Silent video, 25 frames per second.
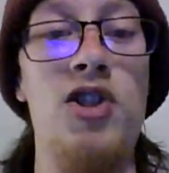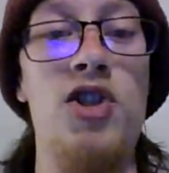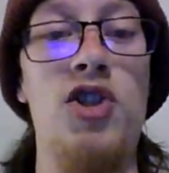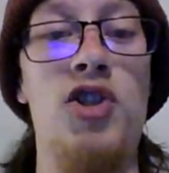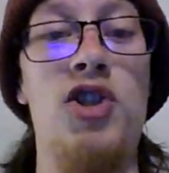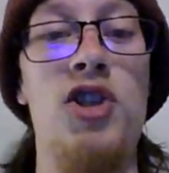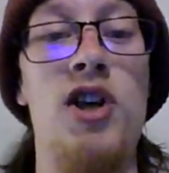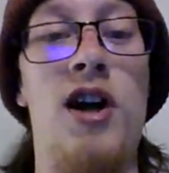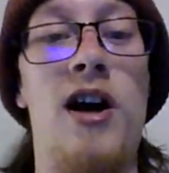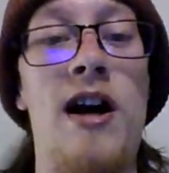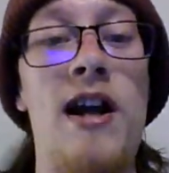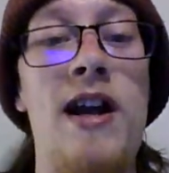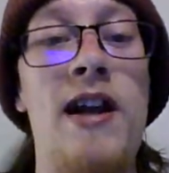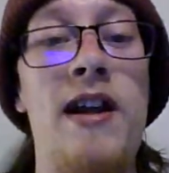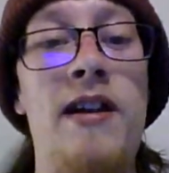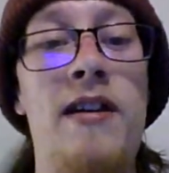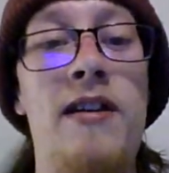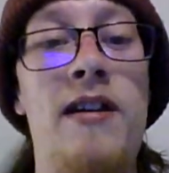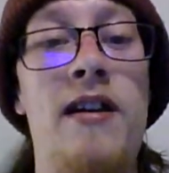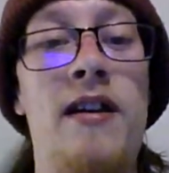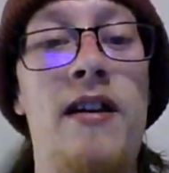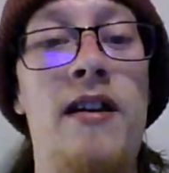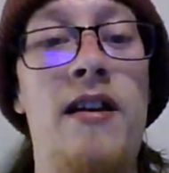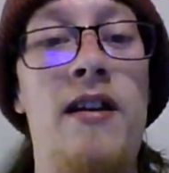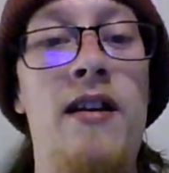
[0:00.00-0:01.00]
giant,
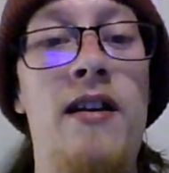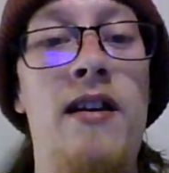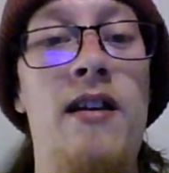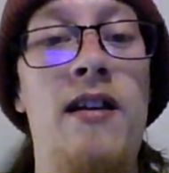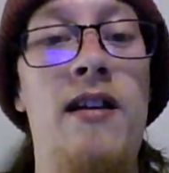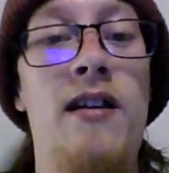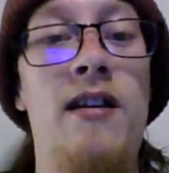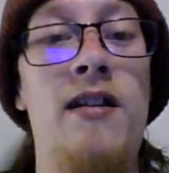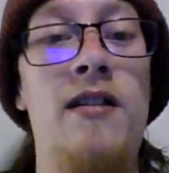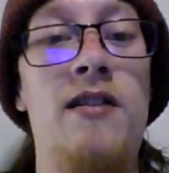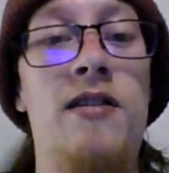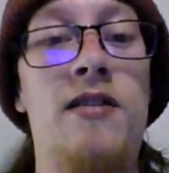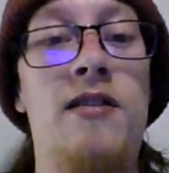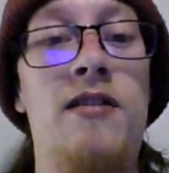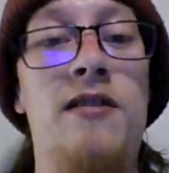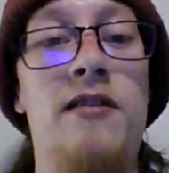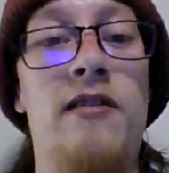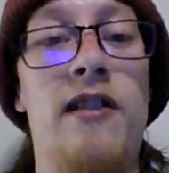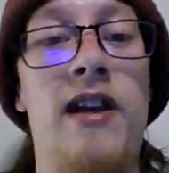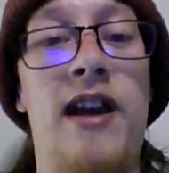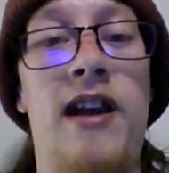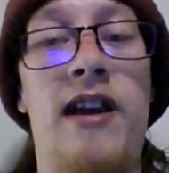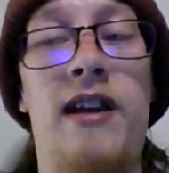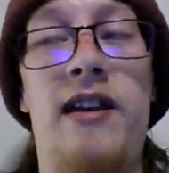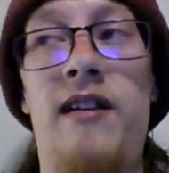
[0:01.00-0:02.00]

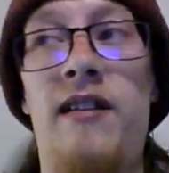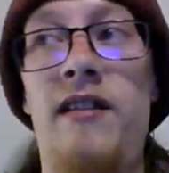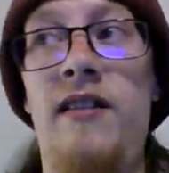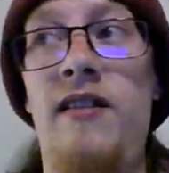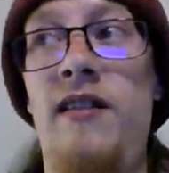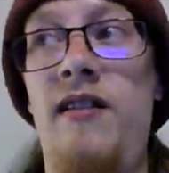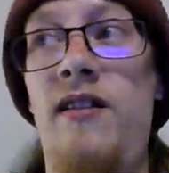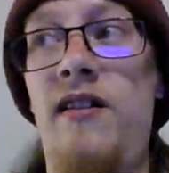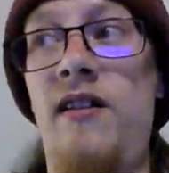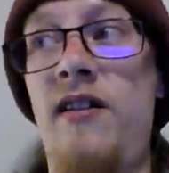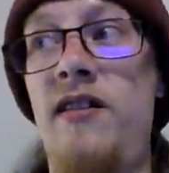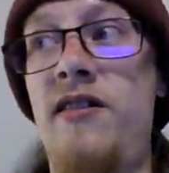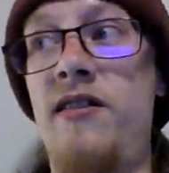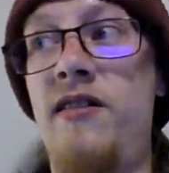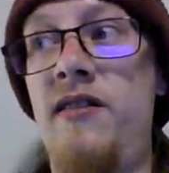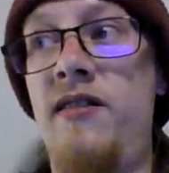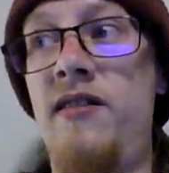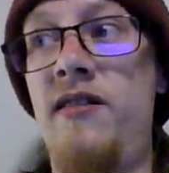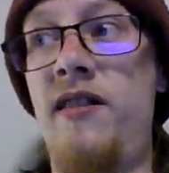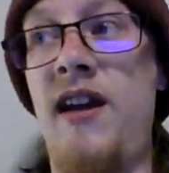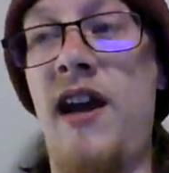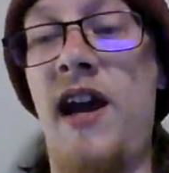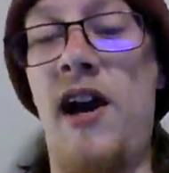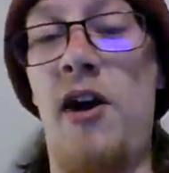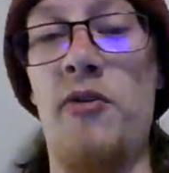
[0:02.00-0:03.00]
like,
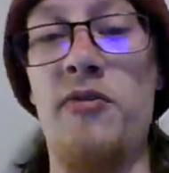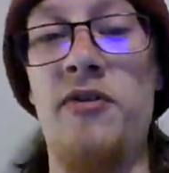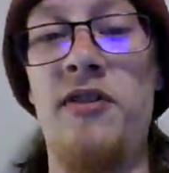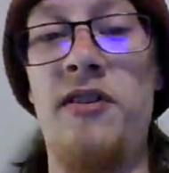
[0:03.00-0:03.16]
house